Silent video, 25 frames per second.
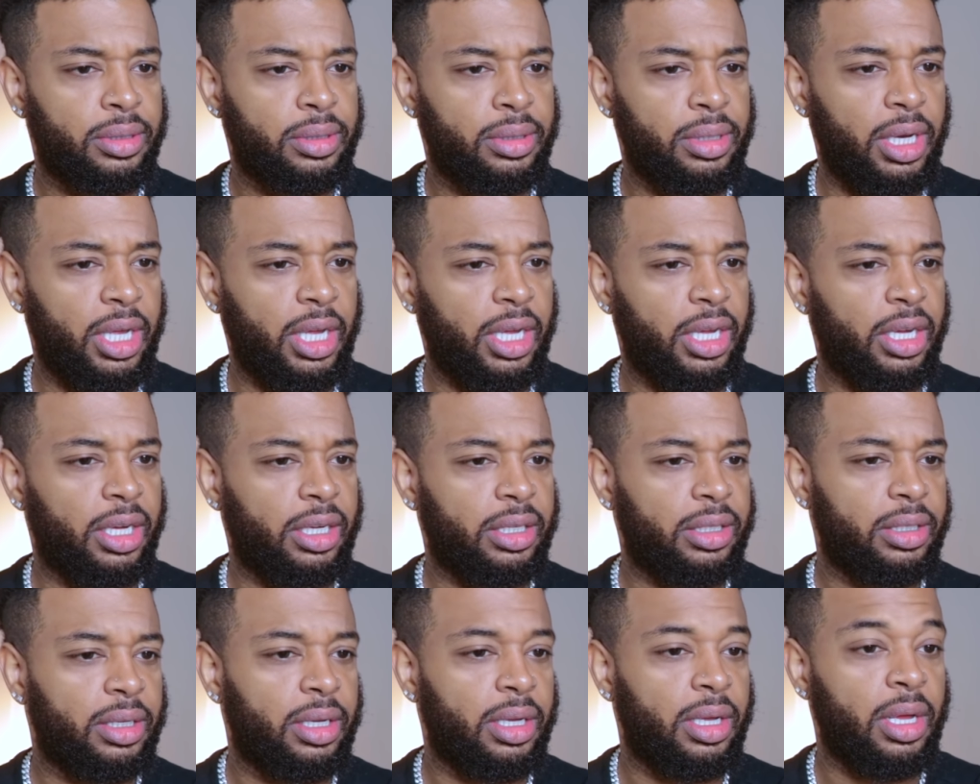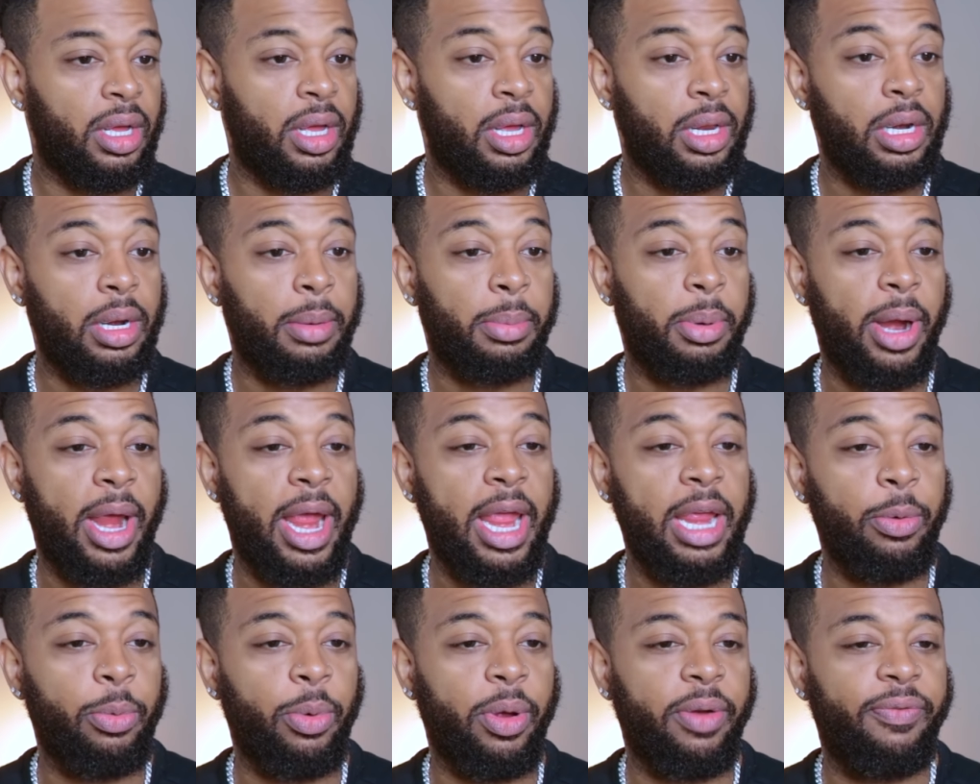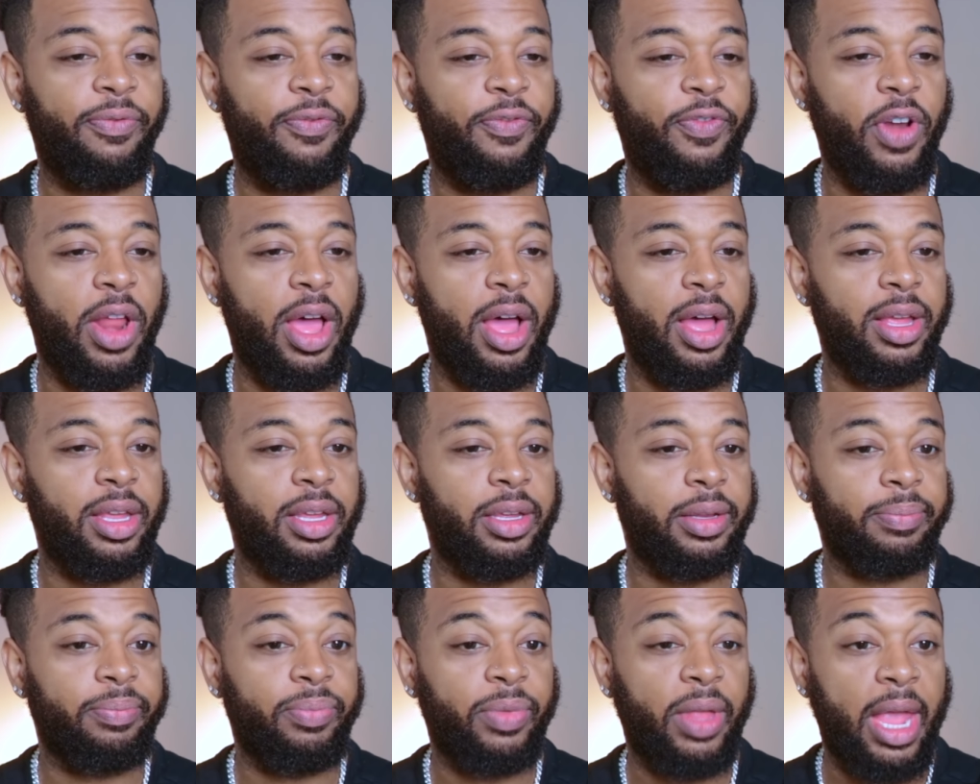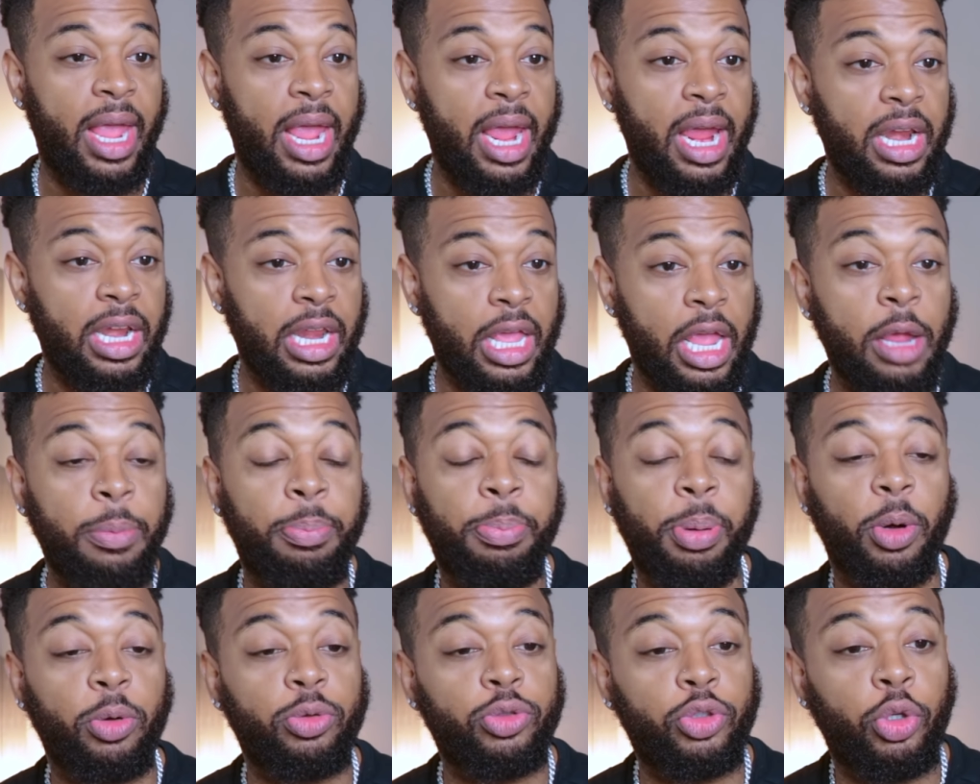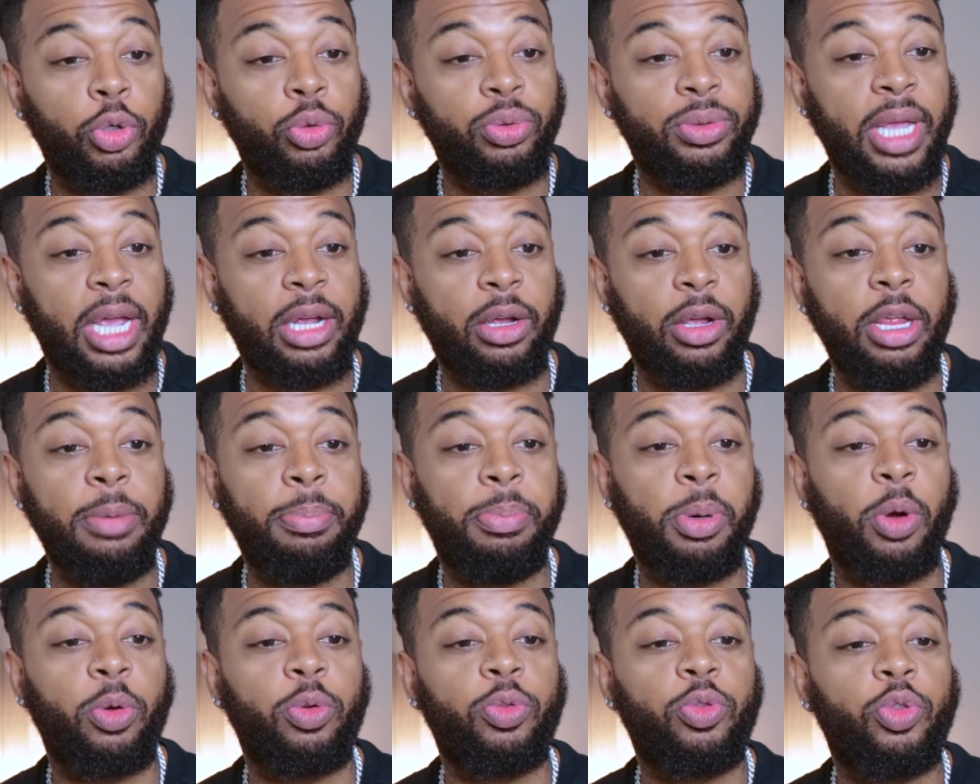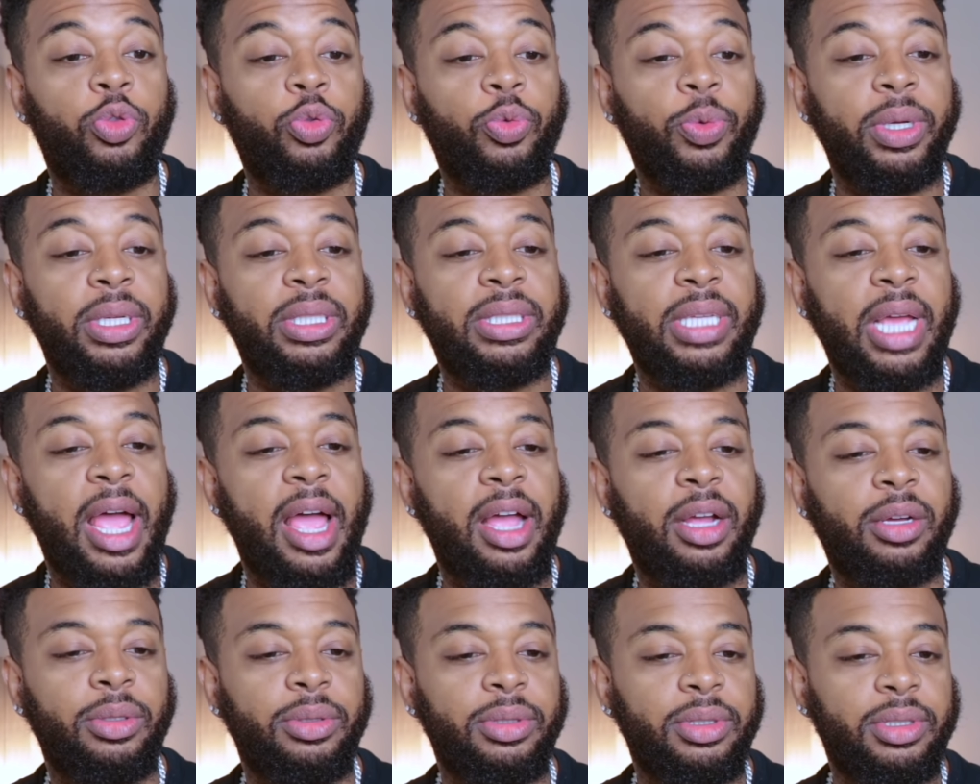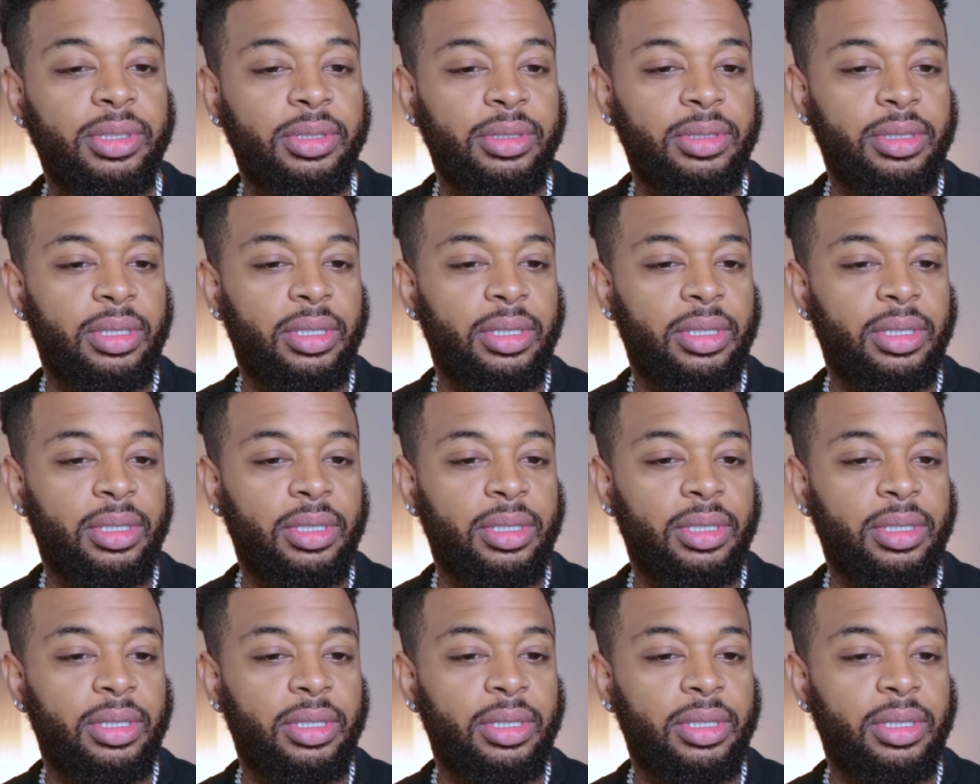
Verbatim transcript: Look, number 8 went flying. And he broke 2 tackles. He broke 3 tackles.